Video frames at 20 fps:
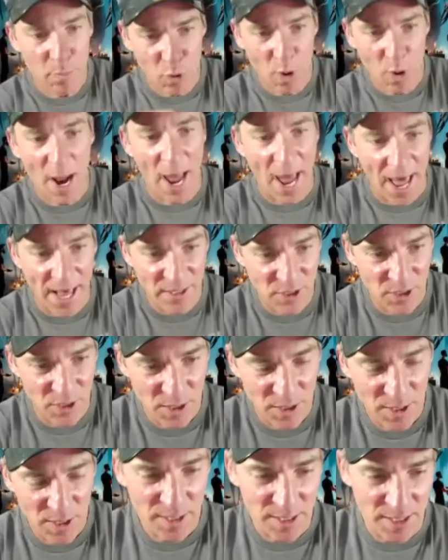
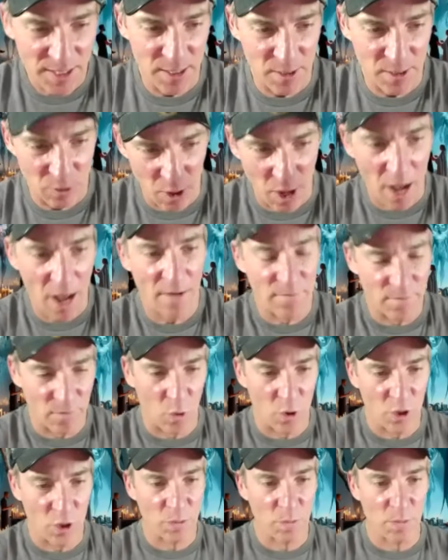brass in law
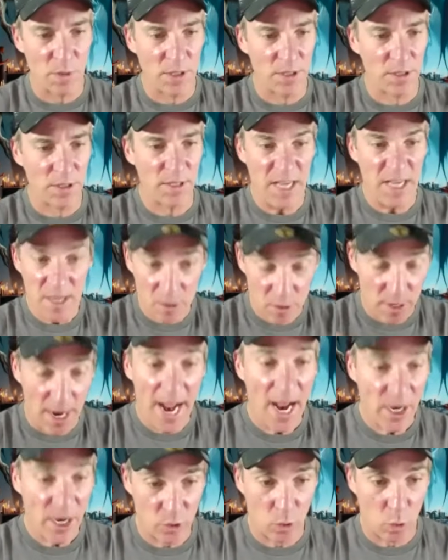enforcement,
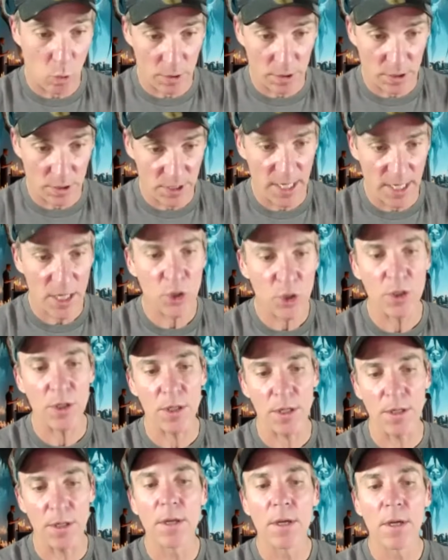international
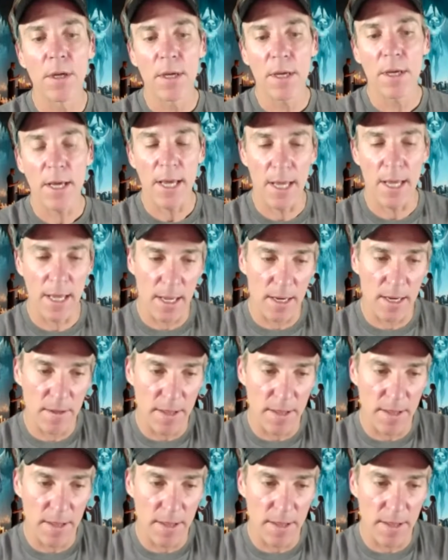organization, and